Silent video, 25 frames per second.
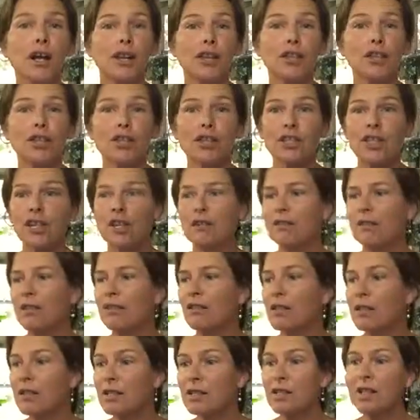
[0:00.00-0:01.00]
understand
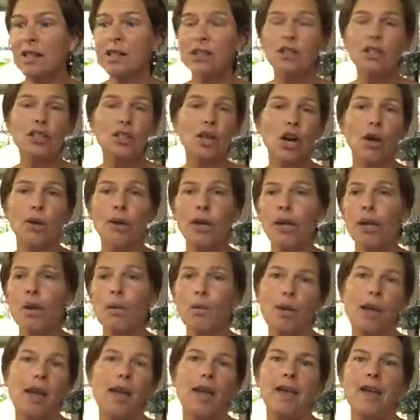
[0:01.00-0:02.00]
that this thing is going
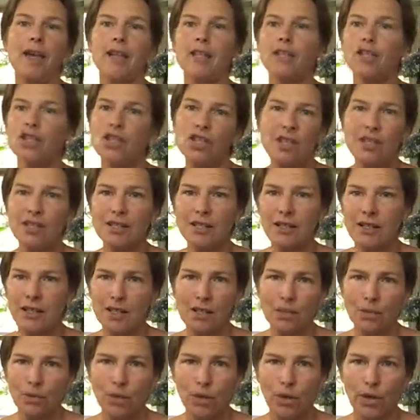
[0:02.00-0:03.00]
away and she doesn't
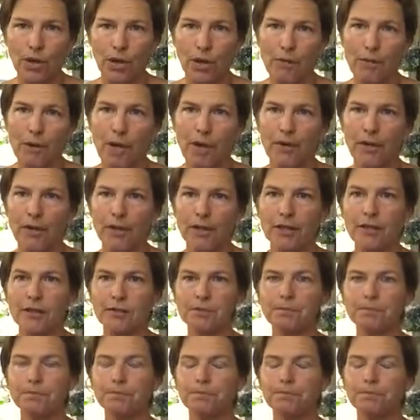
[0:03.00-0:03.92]
need to worry about it.